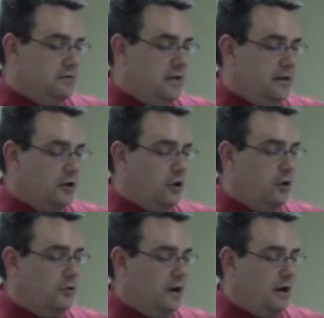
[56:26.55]
than a
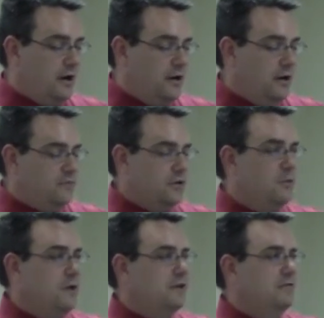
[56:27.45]
Koh-i-Noor of the
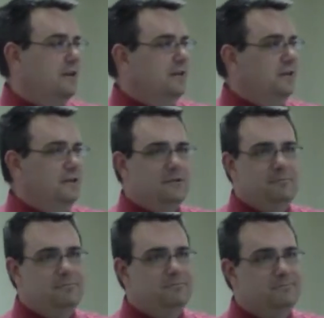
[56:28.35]
Queen of England.